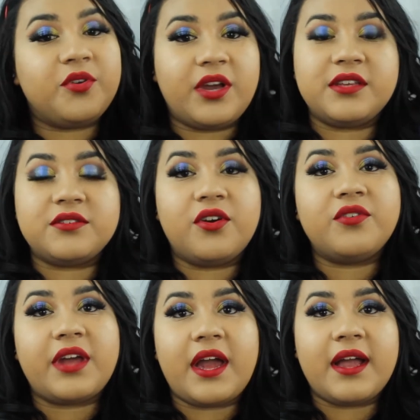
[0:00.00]
You guys
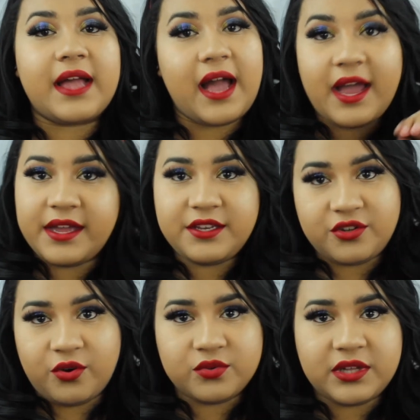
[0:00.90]
know that I
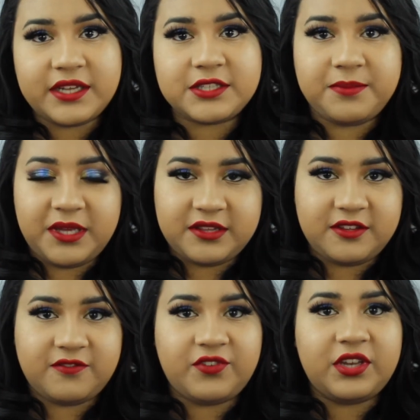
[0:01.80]
don't like to make
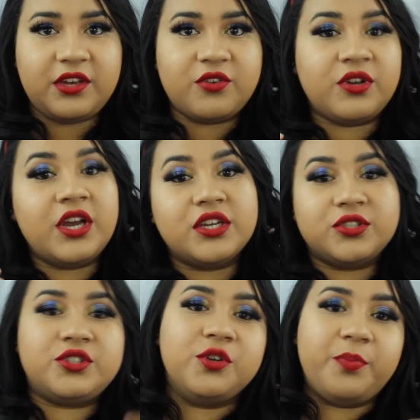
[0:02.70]
this video
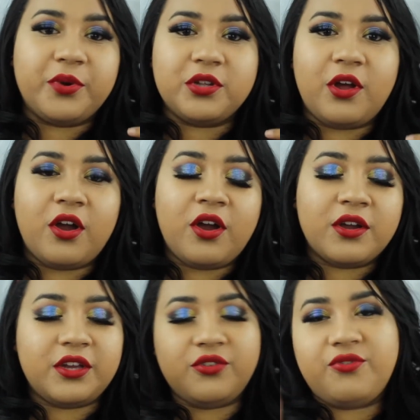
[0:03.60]
super
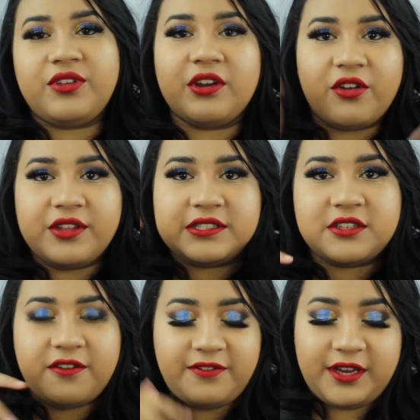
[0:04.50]
long using all this
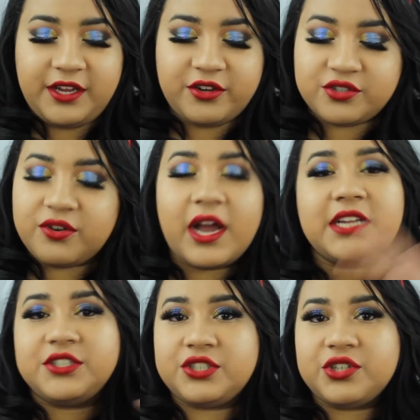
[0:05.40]
stuff in here. So,
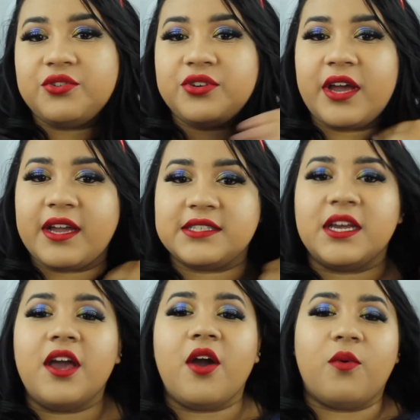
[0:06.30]
I just show you guys
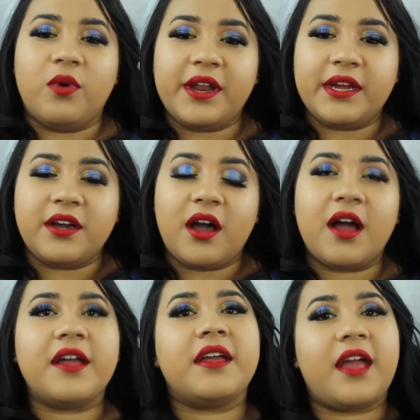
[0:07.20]
what I
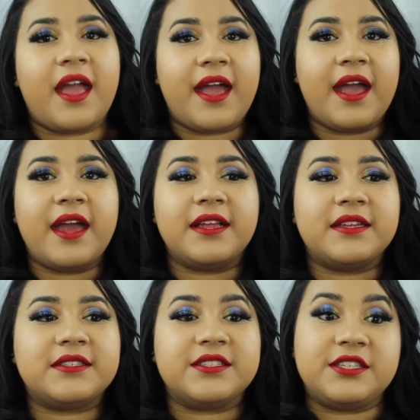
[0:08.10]
got
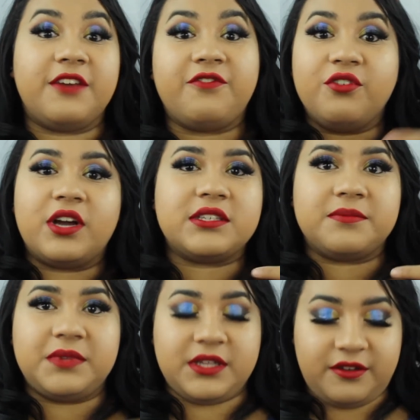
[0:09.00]
and to see if you got
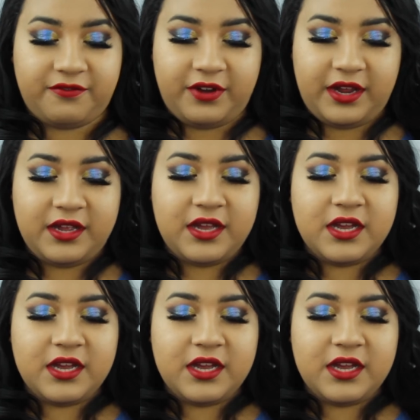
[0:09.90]
something different.